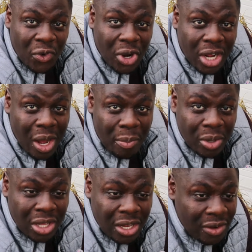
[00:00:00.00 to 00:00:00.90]
for a
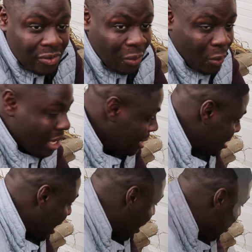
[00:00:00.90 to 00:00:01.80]
couple of
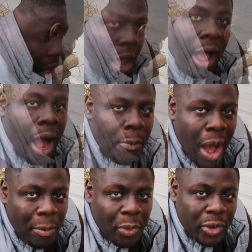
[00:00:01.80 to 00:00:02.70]
weeks now. I'll
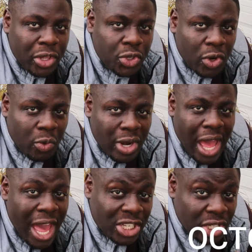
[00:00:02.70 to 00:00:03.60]
pop up on the screen when
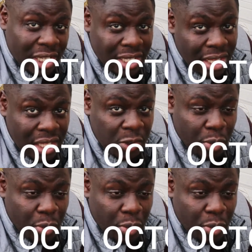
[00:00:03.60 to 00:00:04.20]
I actually did this